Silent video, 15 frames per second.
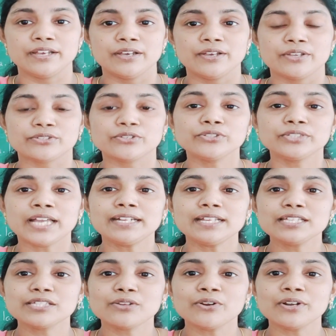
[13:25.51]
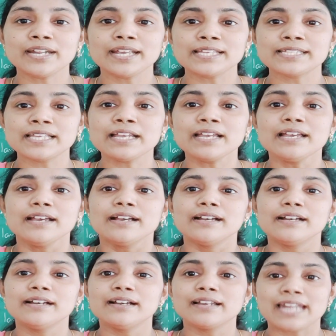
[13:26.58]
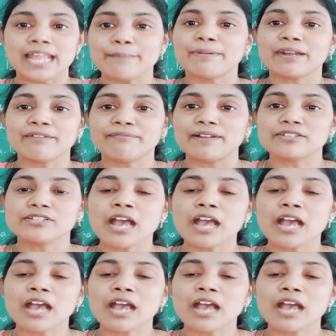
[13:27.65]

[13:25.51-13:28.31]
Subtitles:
So that is called as a library file.